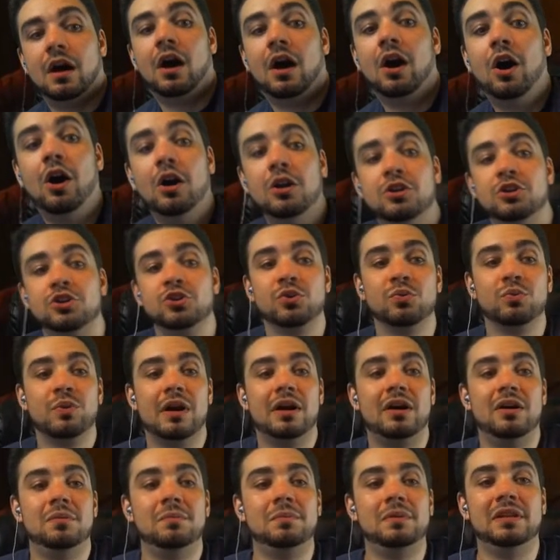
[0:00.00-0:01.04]

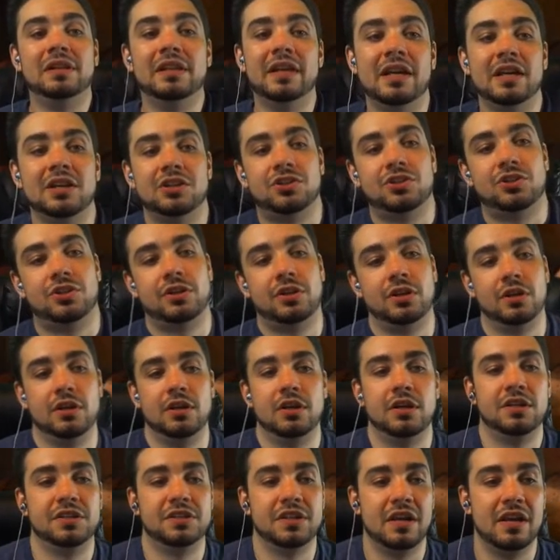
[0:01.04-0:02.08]
Underrealm Lich
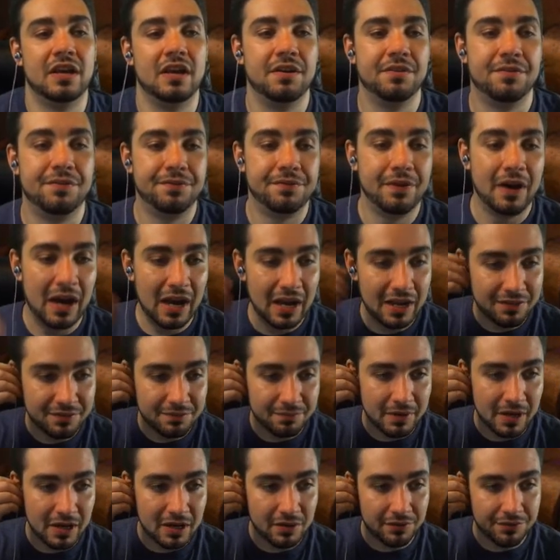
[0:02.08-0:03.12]
is a
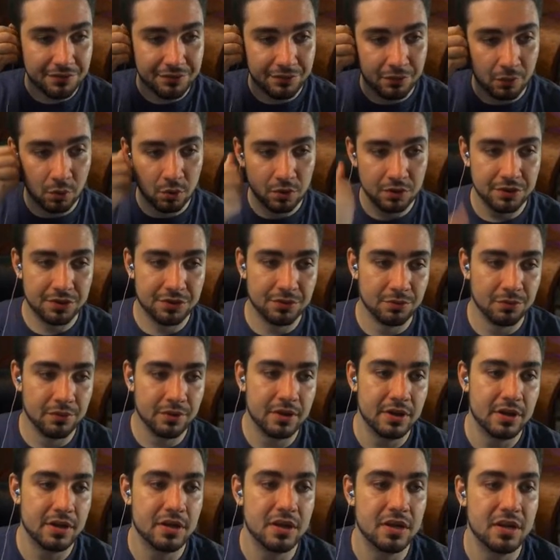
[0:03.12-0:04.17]
5-mana
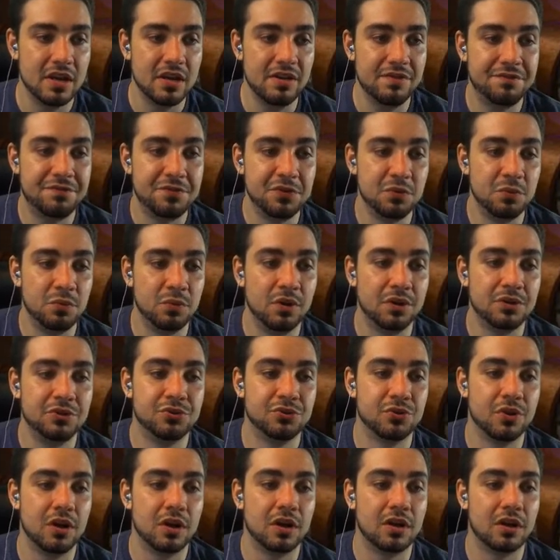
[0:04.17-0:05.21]
4/3. If you would
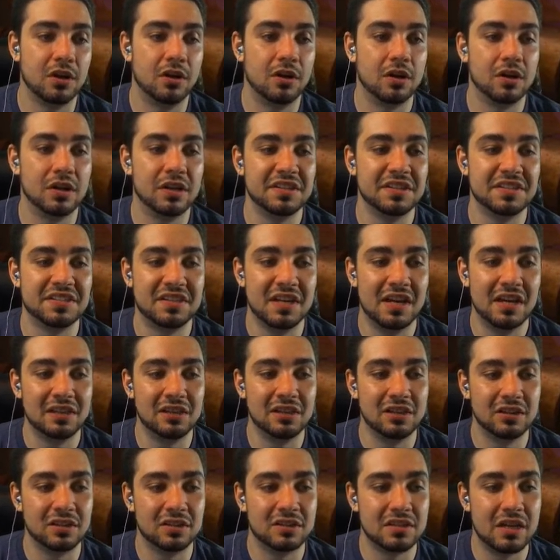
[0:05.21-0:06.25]
draw a card, instead
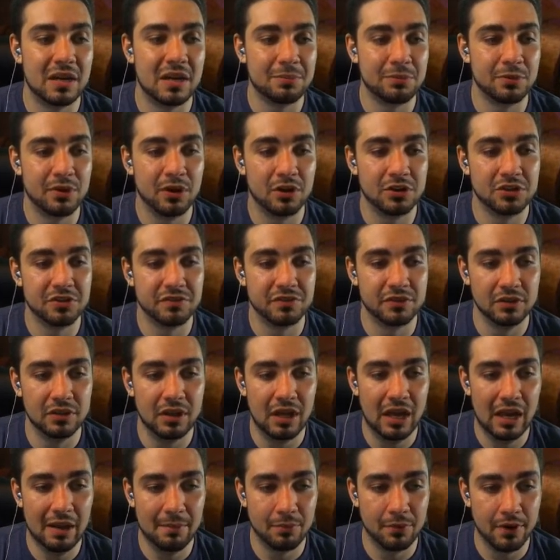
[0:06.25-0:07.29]
look at the top 3 cards of your
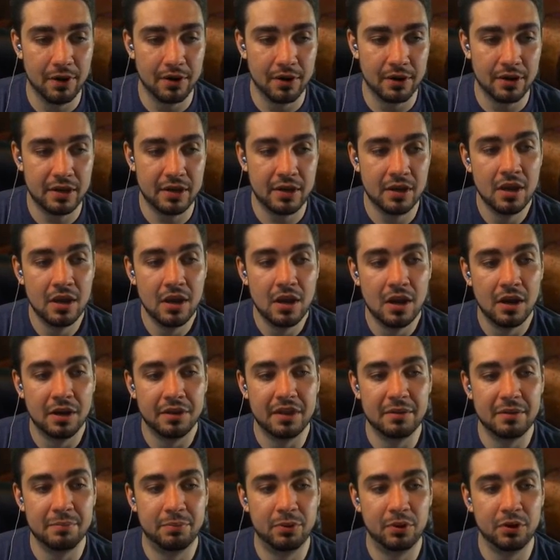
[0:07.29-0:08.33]
library,
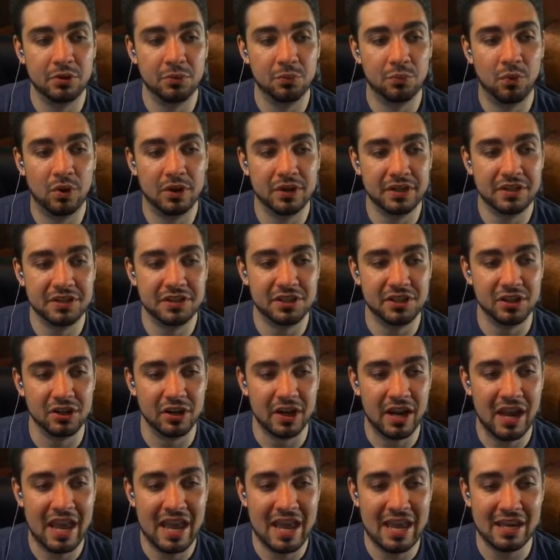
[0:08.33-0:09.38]
then put 1 into your
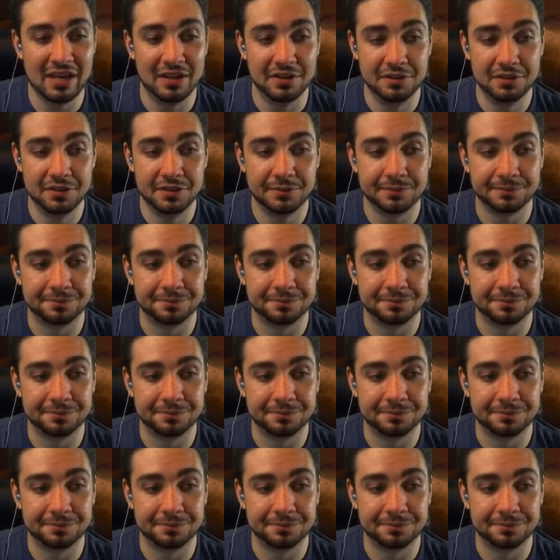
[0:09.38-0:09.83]
hand,